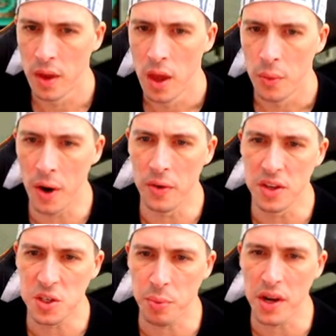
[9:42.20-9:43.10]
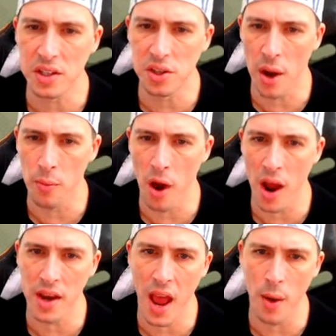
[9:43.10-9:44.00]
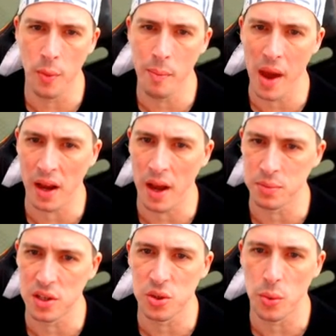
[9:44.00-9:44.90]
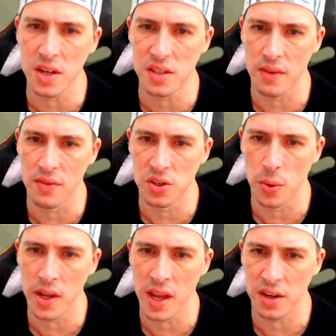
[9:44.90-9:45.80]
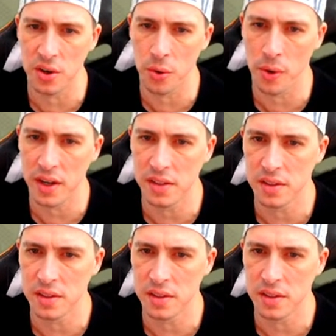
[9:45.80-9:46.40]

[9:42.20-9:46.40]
We're in the springtime right now, and we're back up to 27, 28 degrees.